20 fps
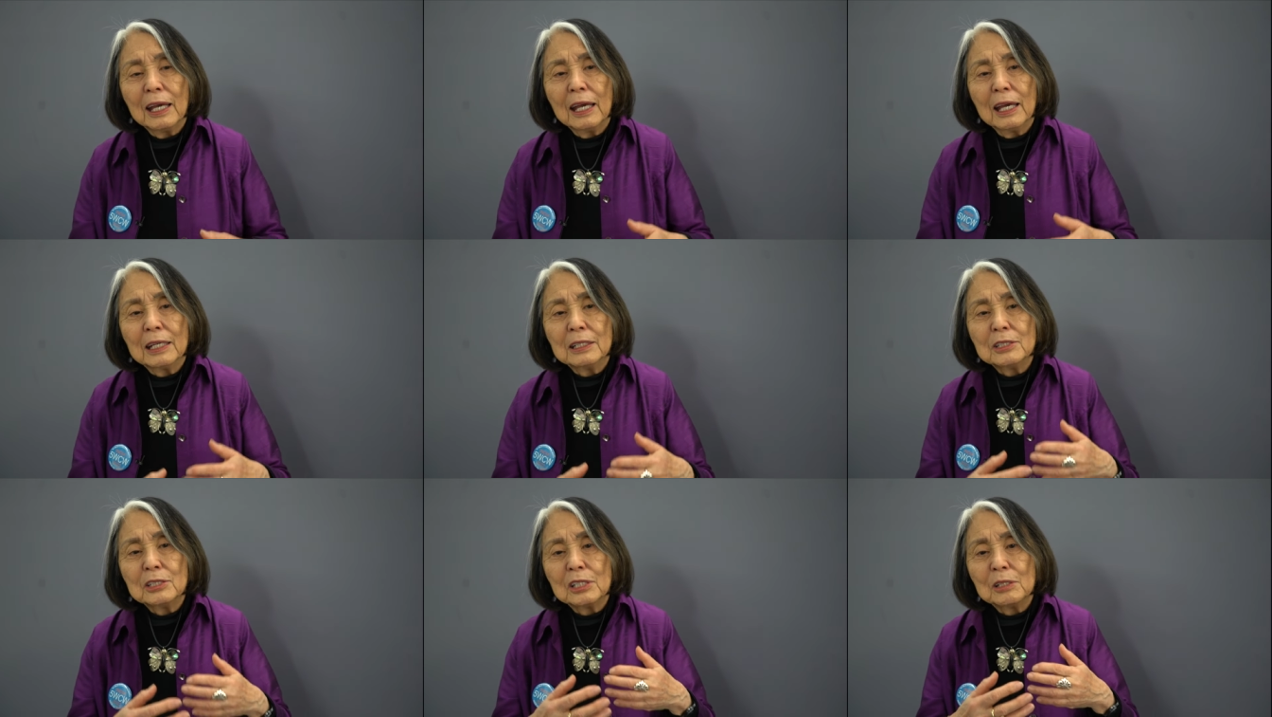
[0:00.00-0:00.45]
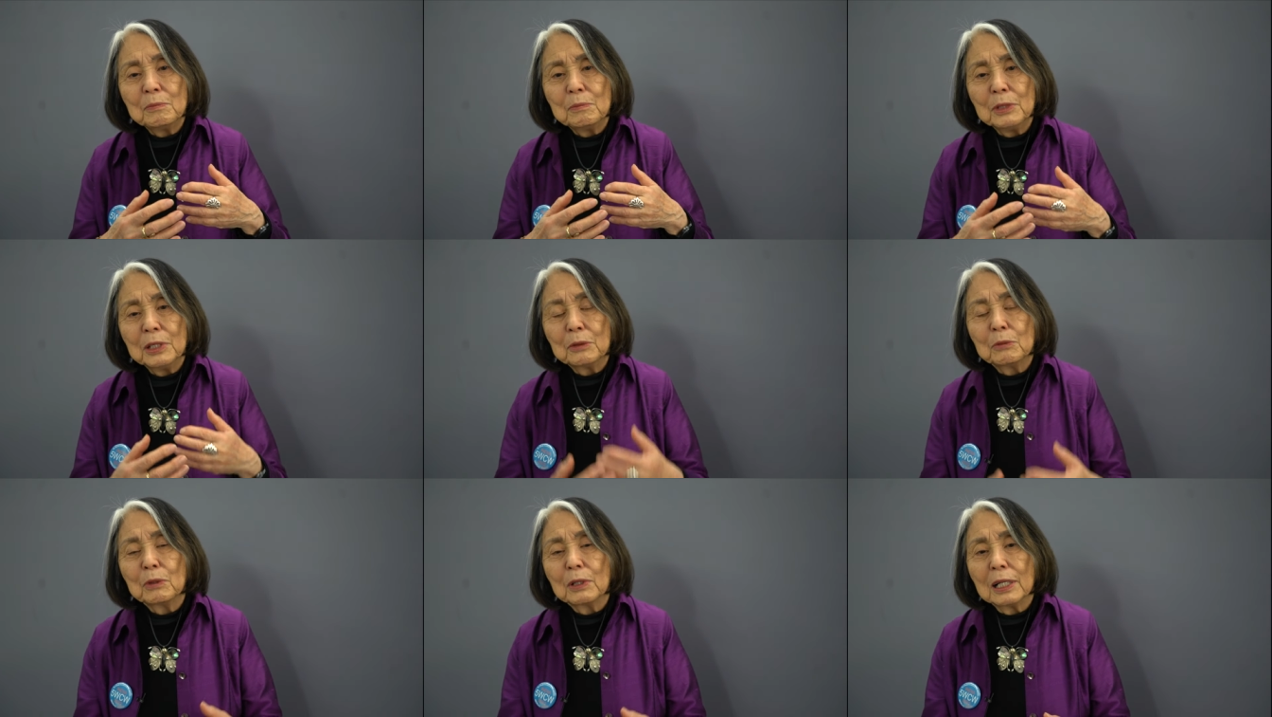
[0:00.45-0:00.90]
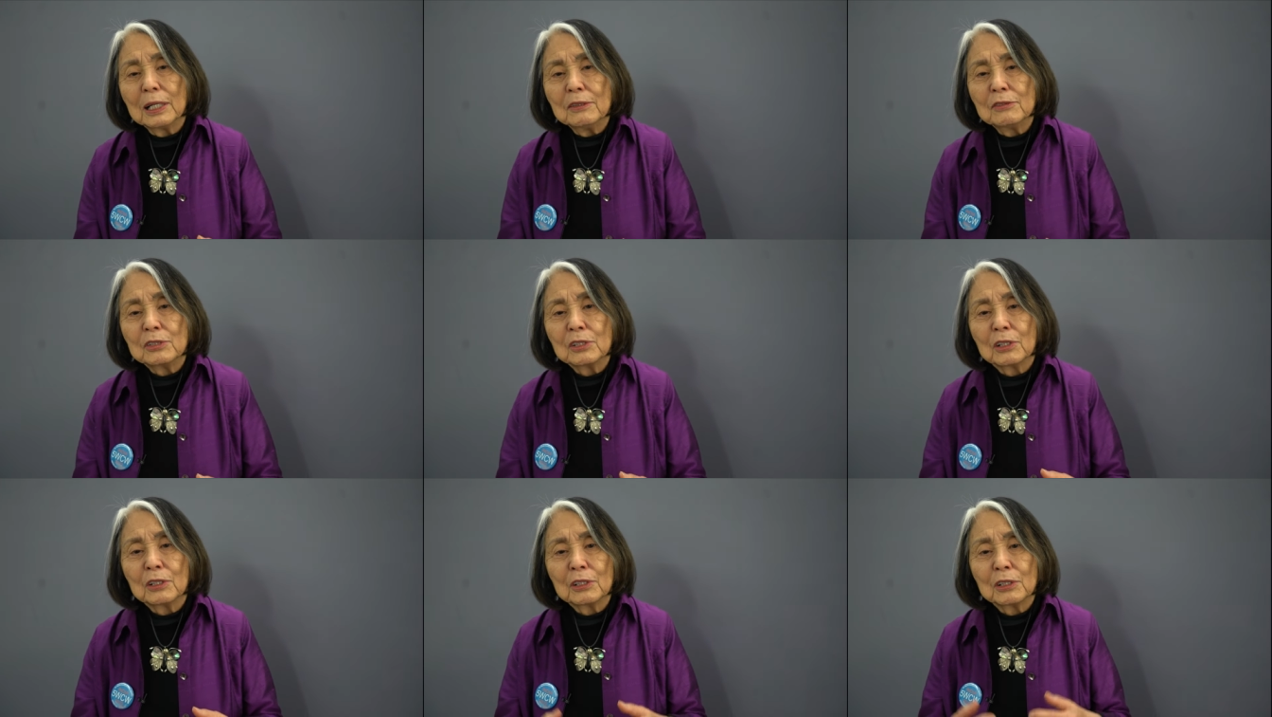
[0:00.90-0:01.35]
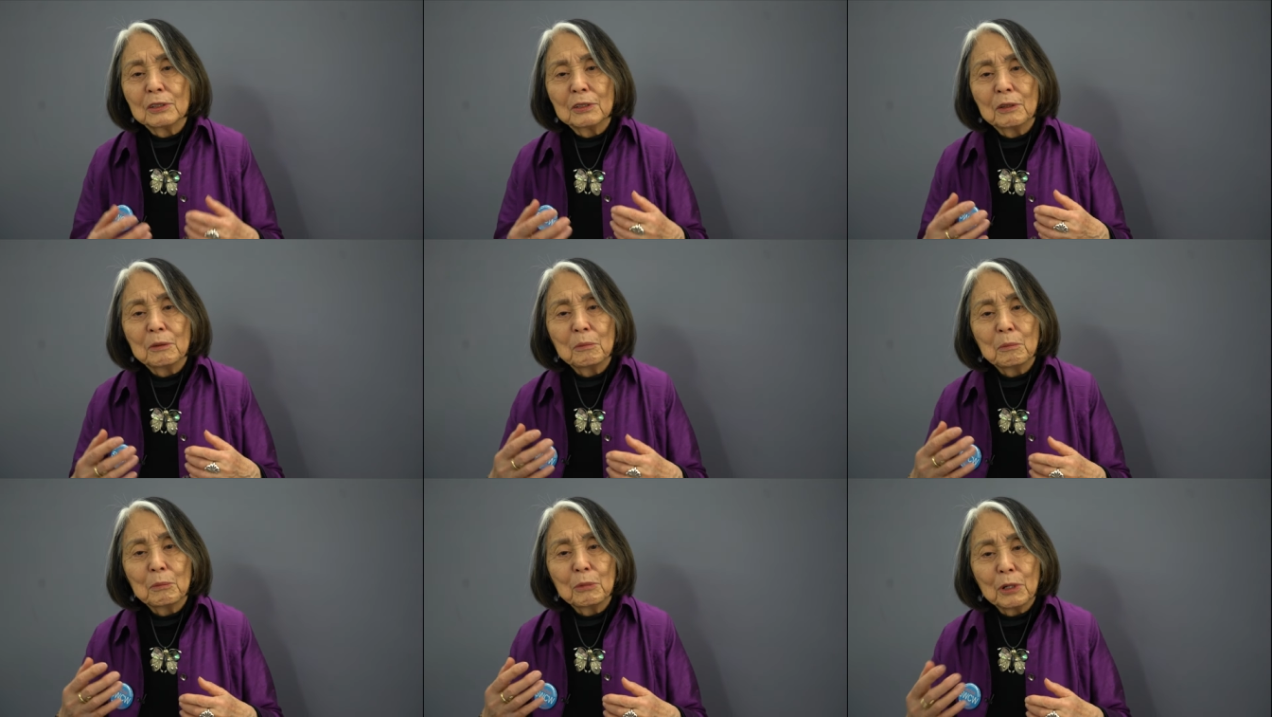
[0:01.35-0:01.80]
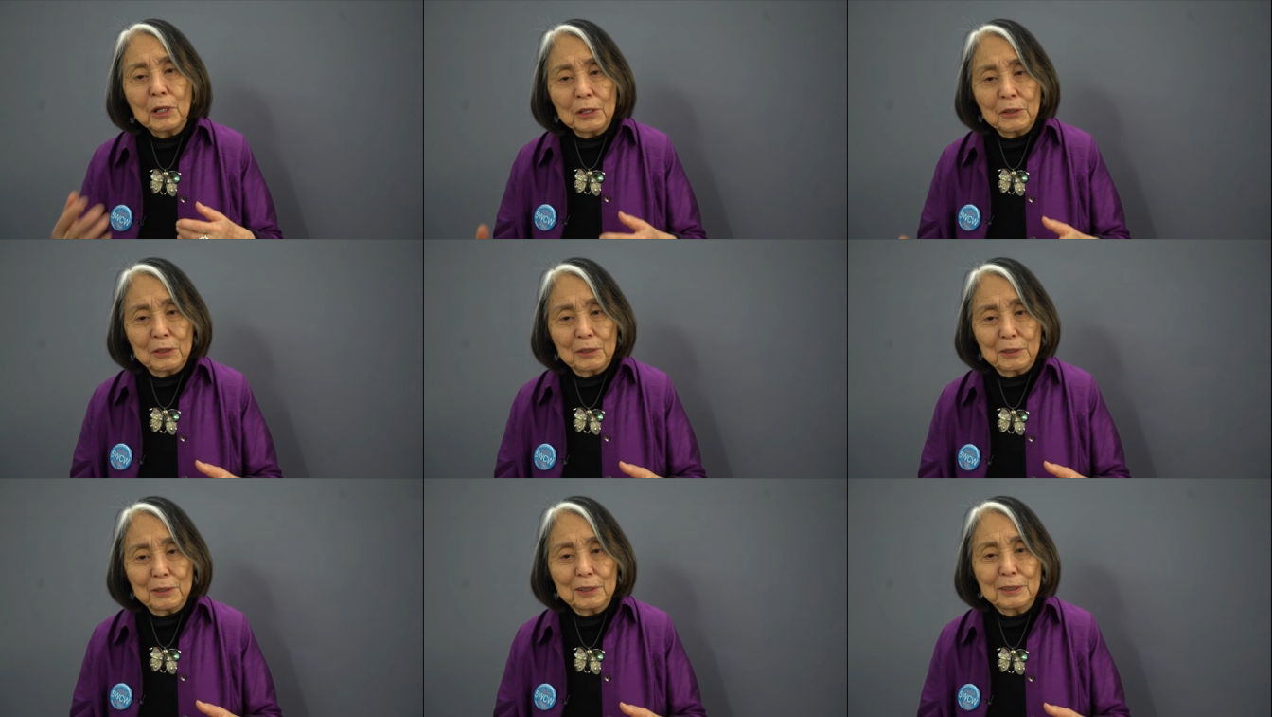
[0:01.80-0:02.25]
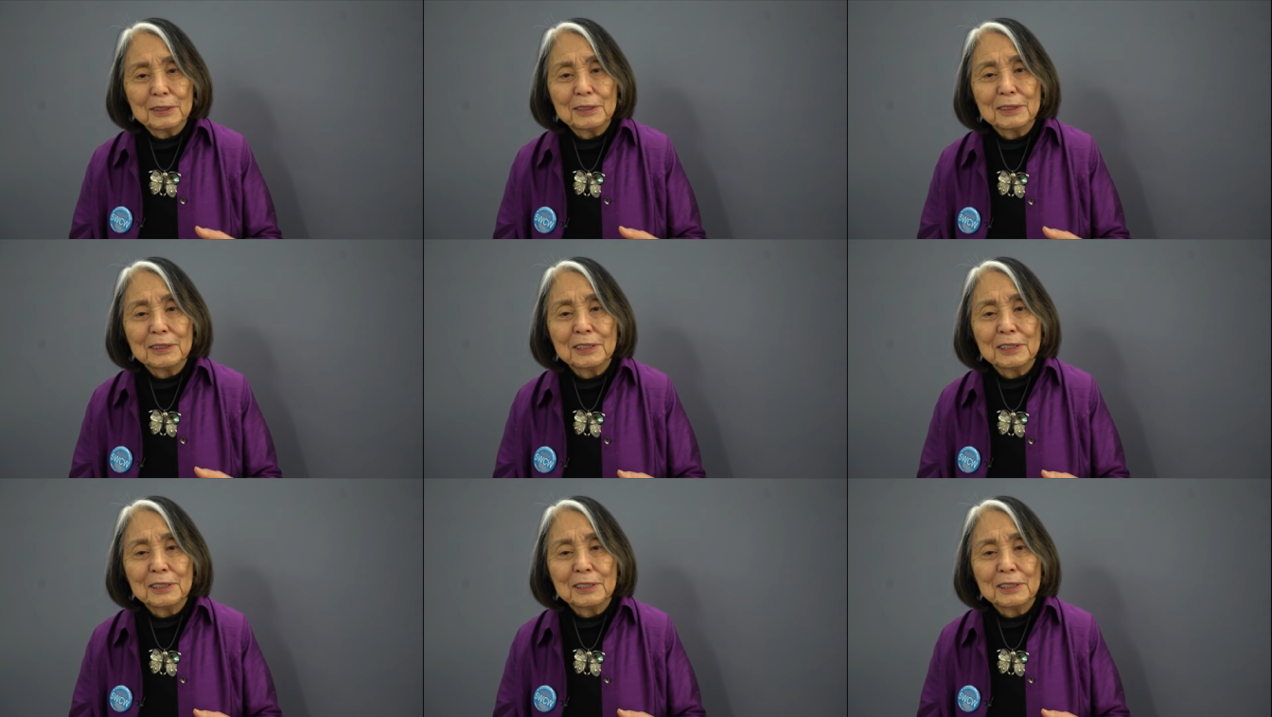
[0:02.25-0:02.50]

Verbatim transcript: and she midwives her brother,